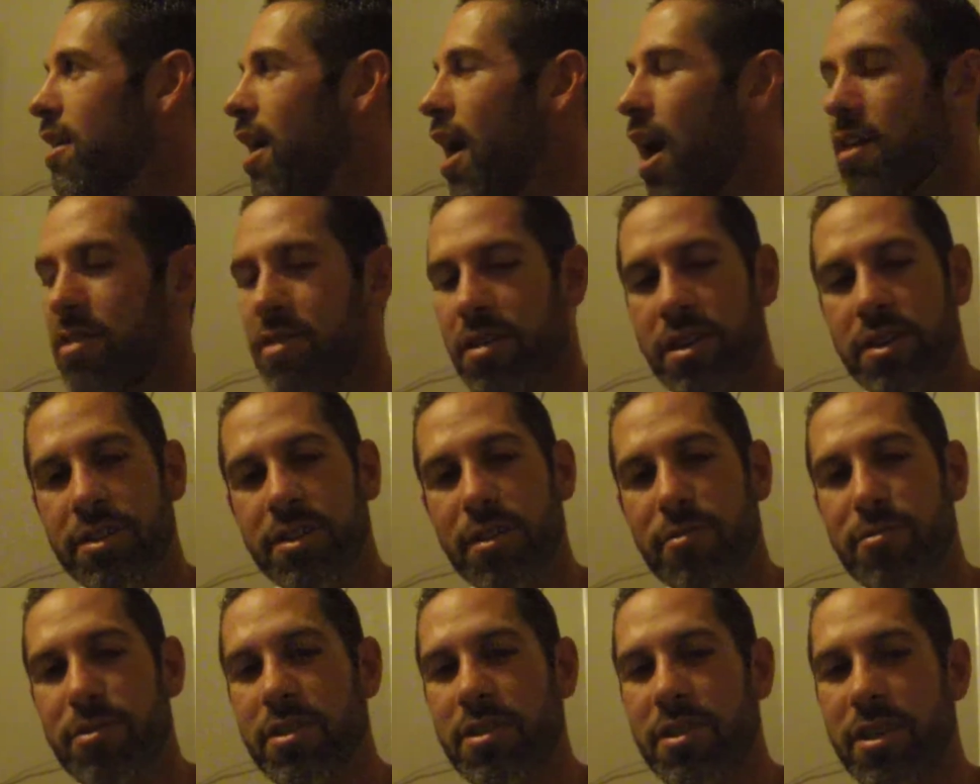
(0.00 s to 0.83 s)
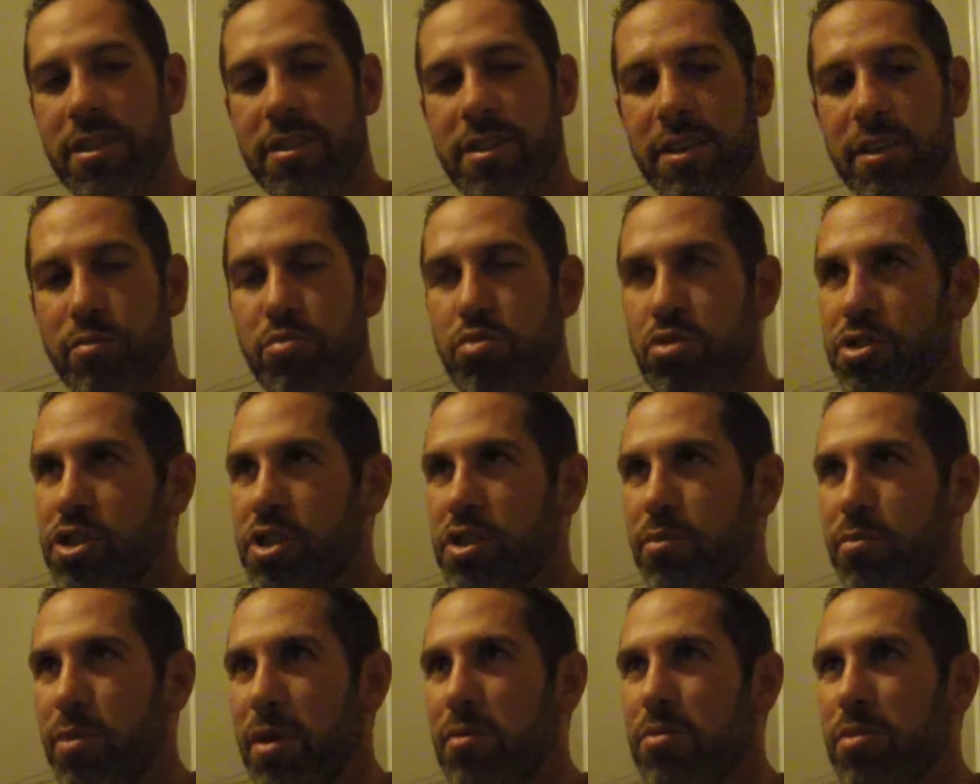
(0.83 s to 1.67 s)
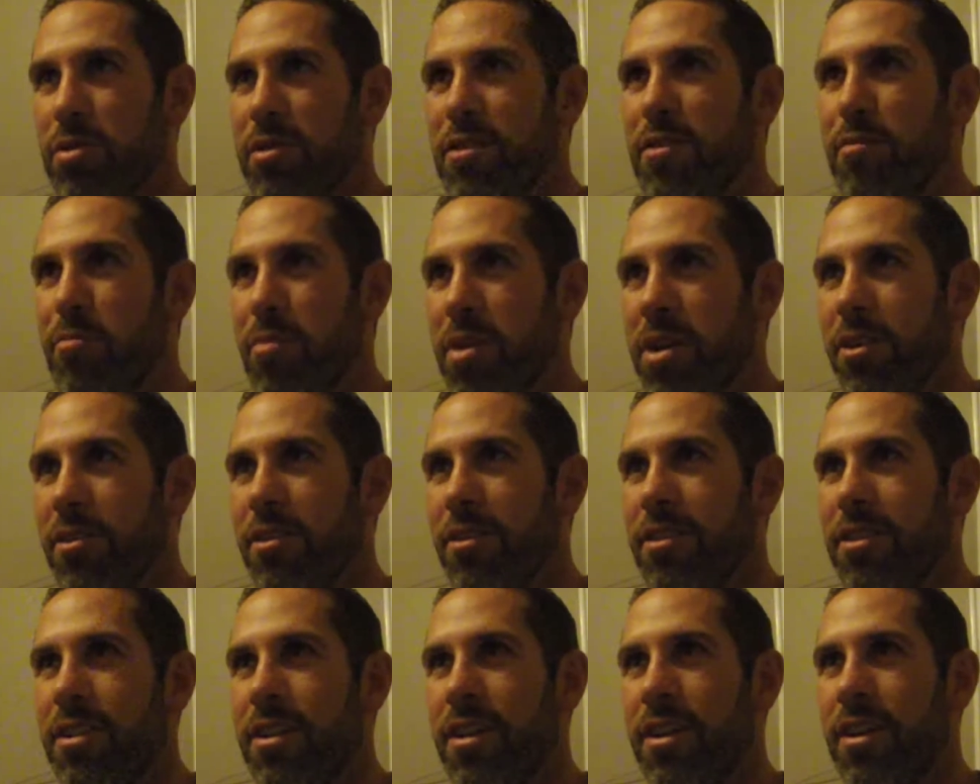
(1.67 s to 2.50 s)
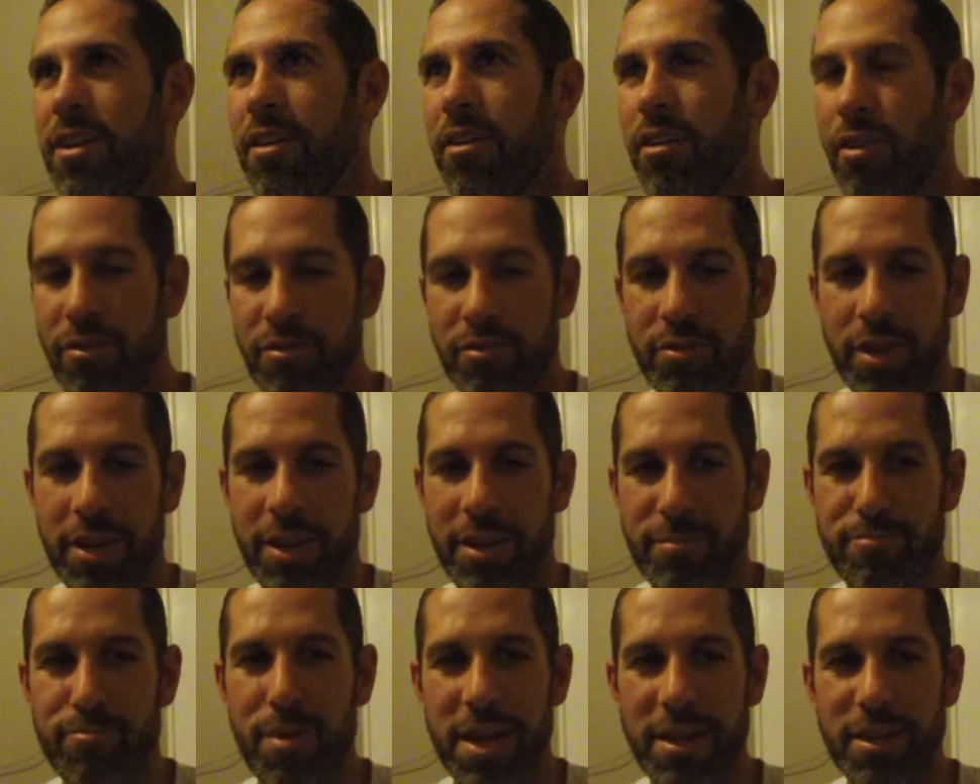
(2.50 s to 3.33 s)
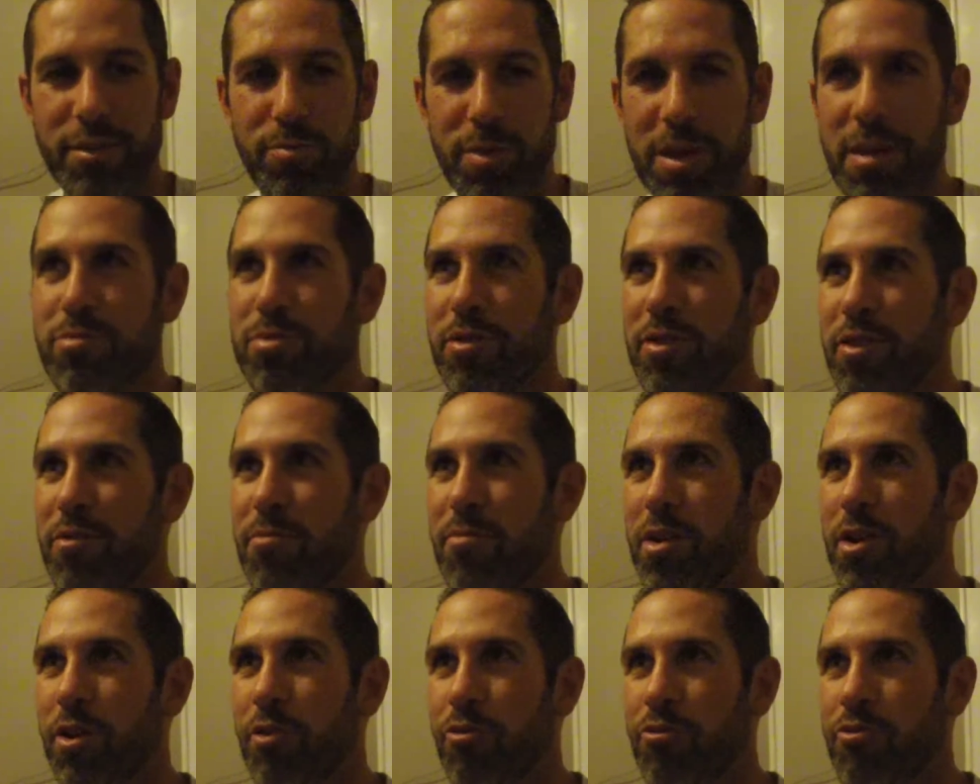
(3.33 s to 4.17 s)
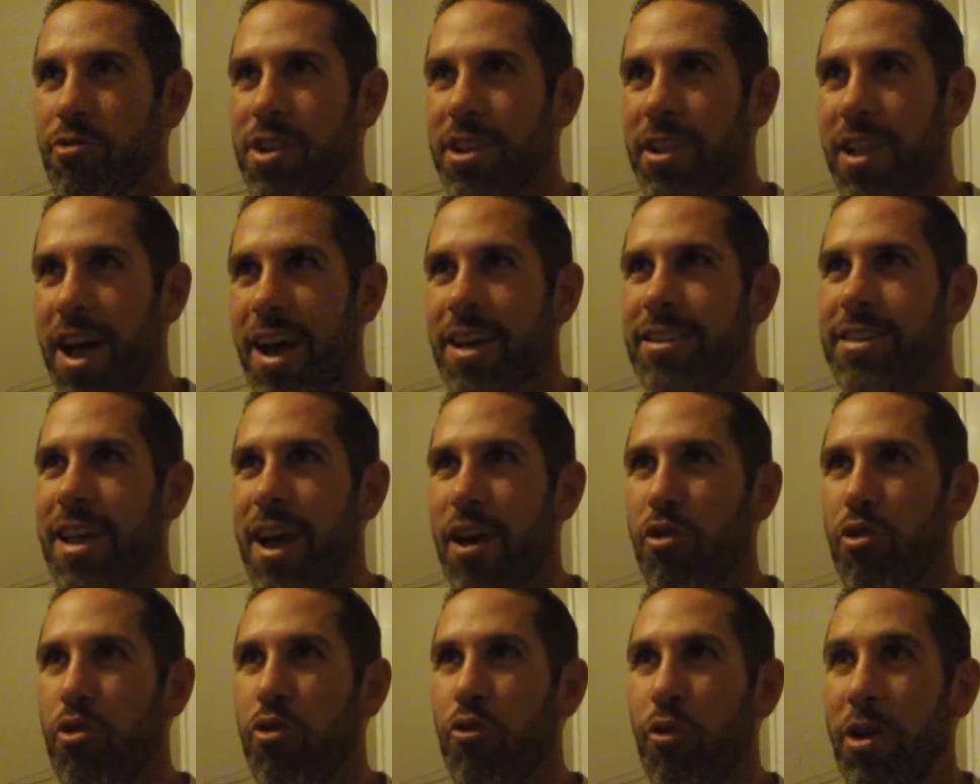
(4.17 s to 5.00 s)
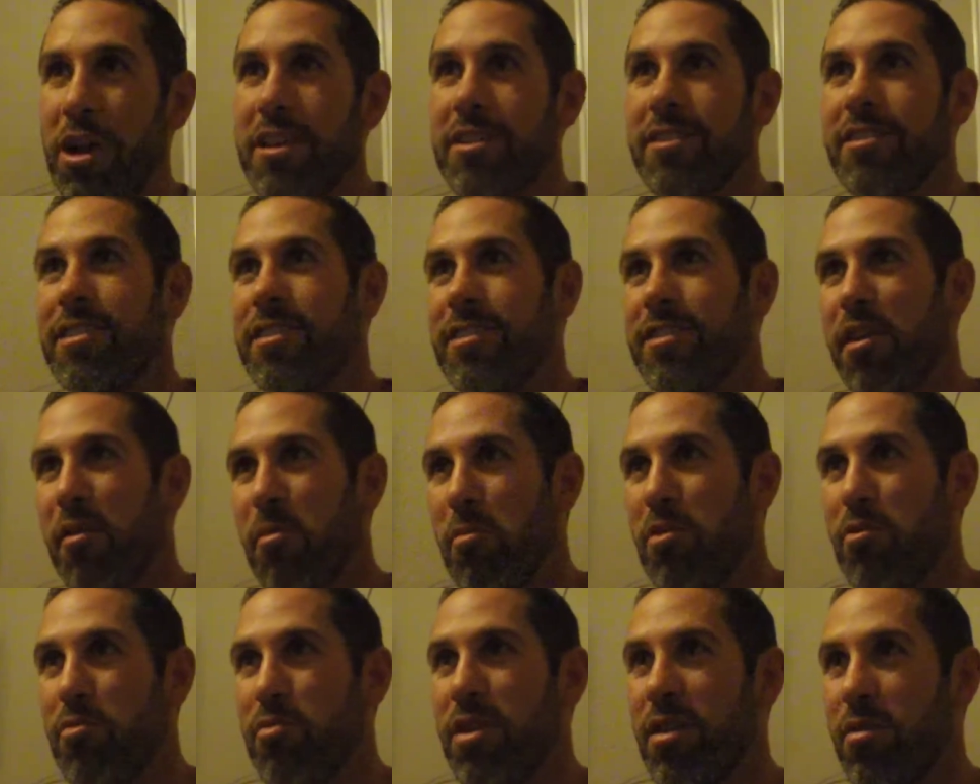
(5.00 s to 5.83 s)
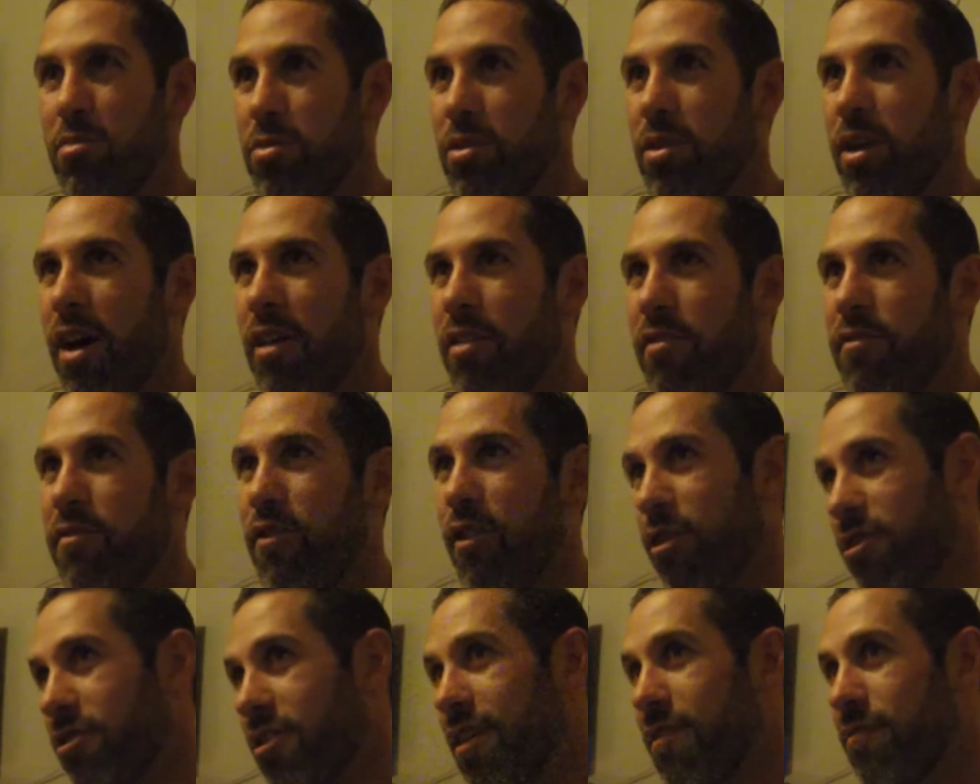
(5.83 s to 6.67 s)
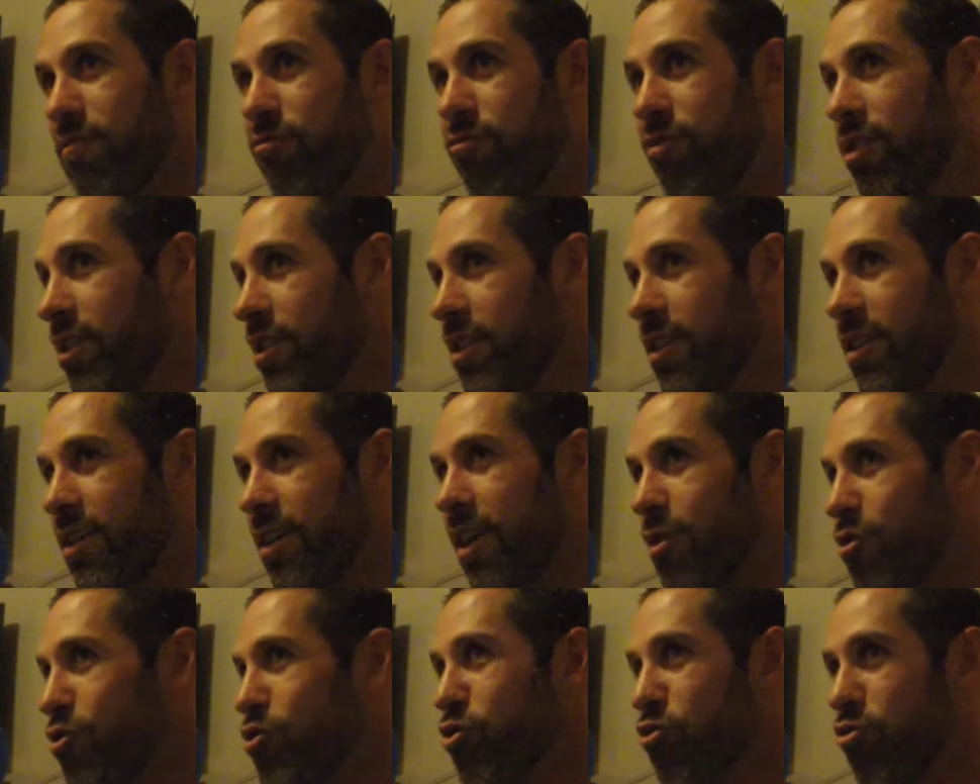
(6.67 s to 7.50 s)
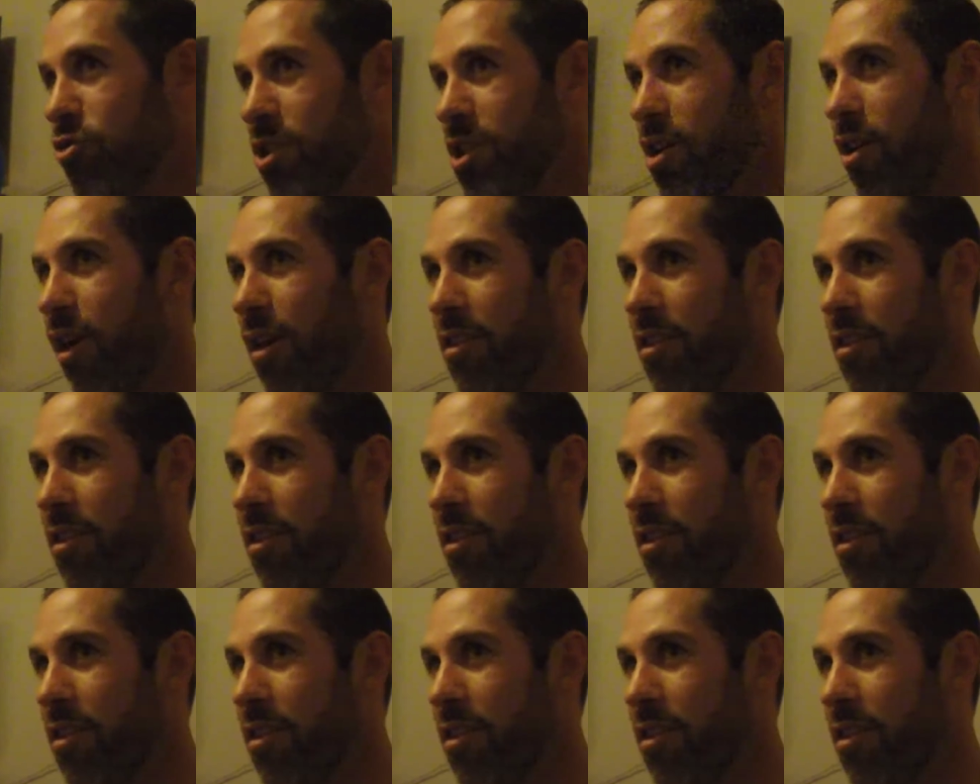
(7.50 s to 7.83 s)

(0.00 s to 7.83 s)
I think something like this pushes people in the middle, or it makes people in the middle realize how crazy some of the people on the far left really and truly are.